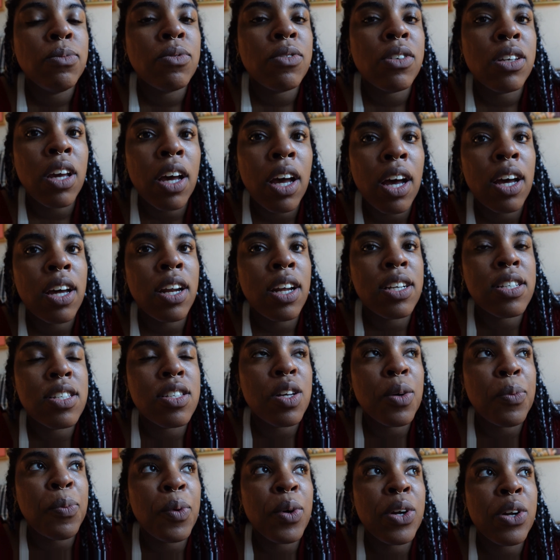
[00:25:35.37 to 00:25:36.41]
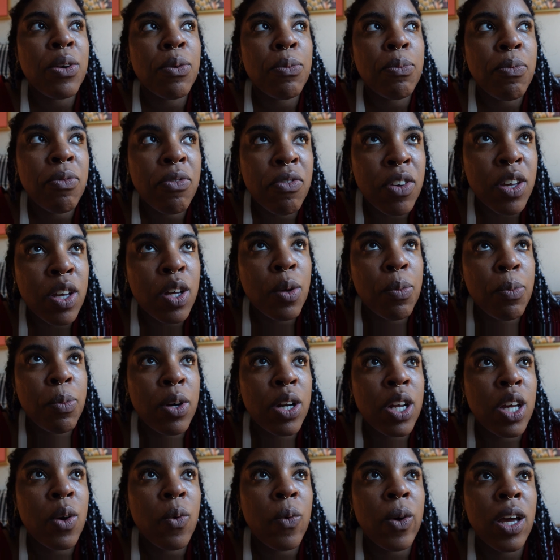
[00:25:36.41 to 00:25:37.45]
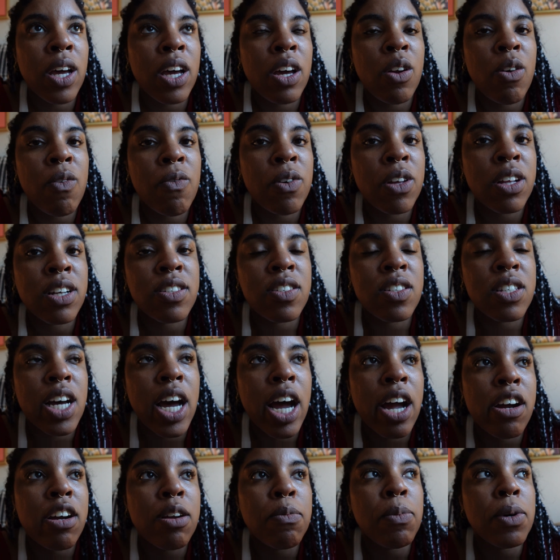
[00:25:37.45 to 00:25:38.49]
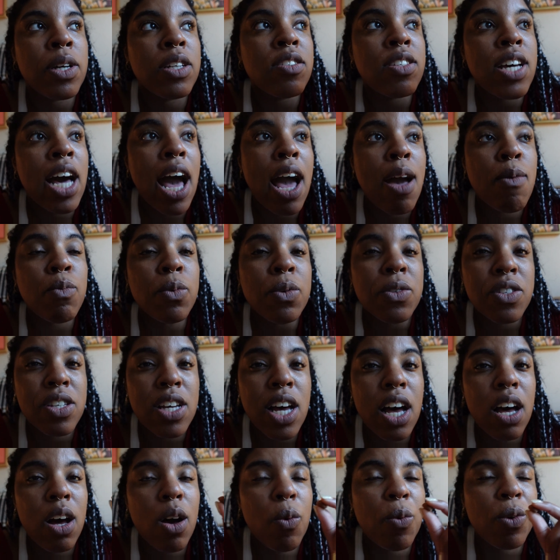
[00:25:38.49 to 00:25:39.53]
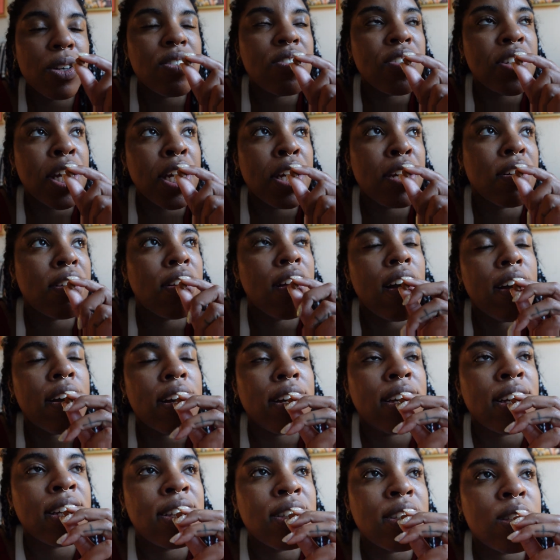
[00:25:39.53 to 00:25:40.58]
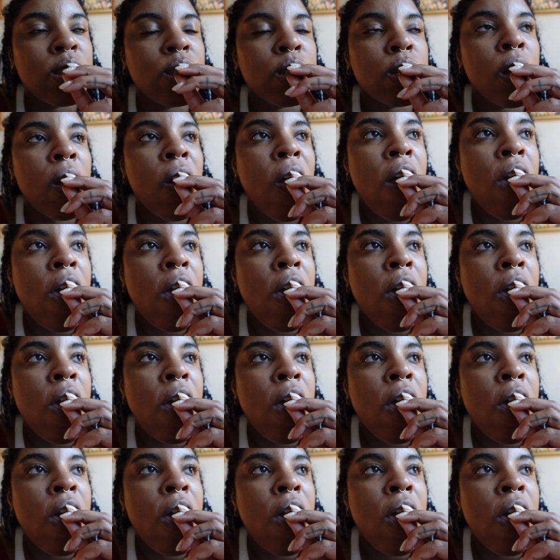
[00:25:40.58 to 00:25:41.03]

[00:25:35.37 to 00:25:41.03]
yeah, and I still pre- feel pretty awake. I don't feel as tired, but time will tell once eight o'clock hits.